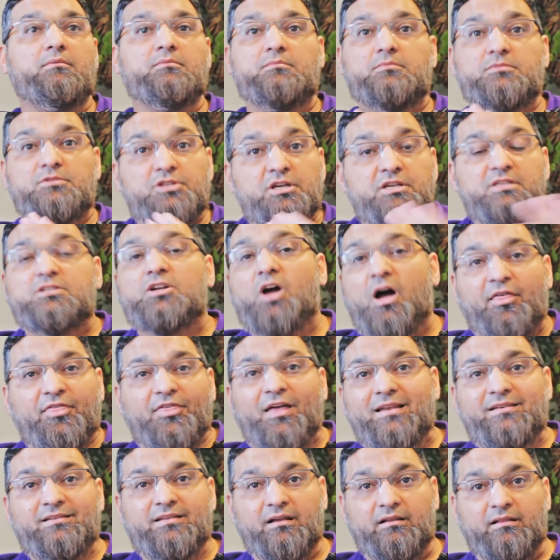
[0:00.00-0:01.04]
just
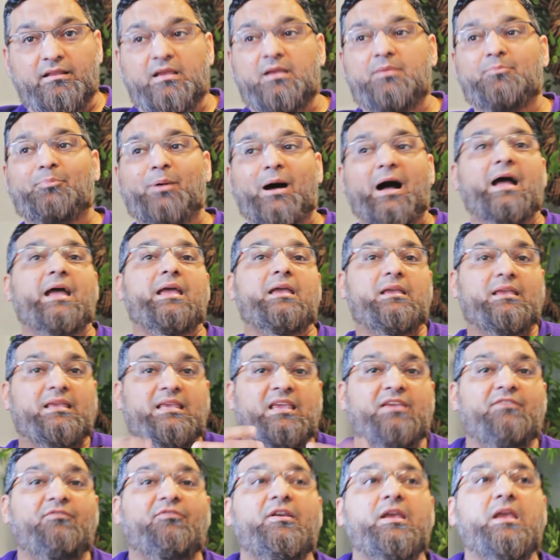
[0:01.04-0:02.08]
authentically by
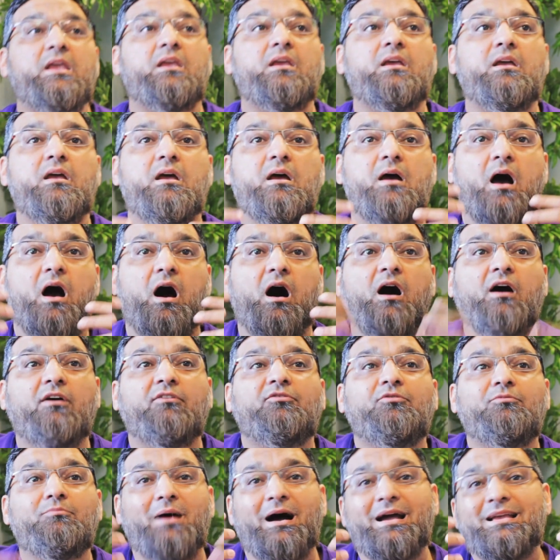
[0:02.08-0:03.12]
giving
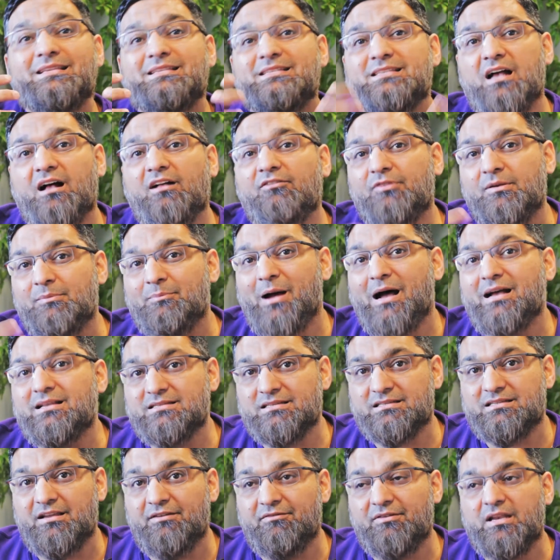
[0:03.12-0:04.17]
of myself and
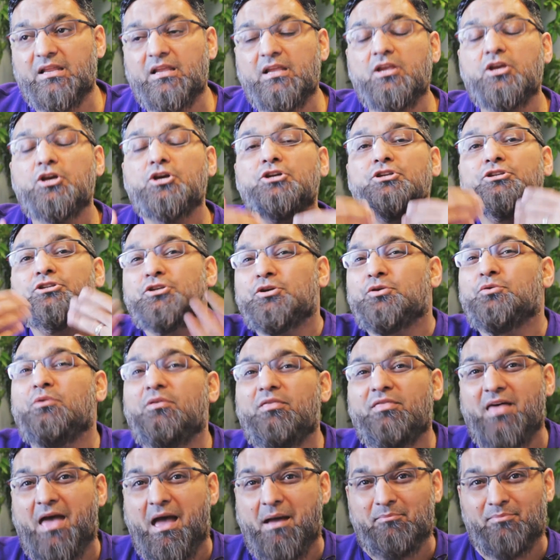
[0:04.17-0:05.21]
positivity to
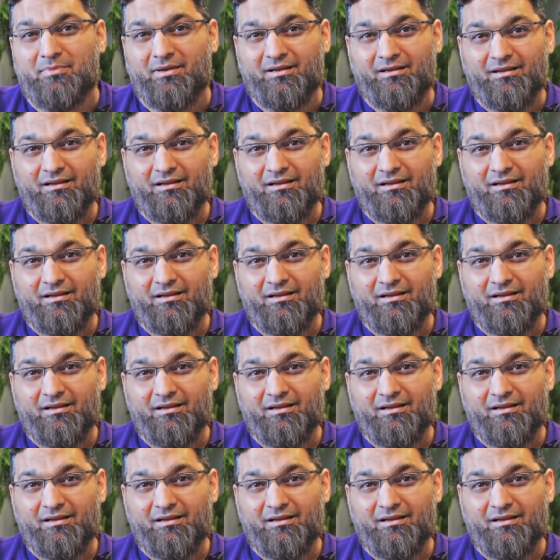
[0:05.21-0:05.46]
them.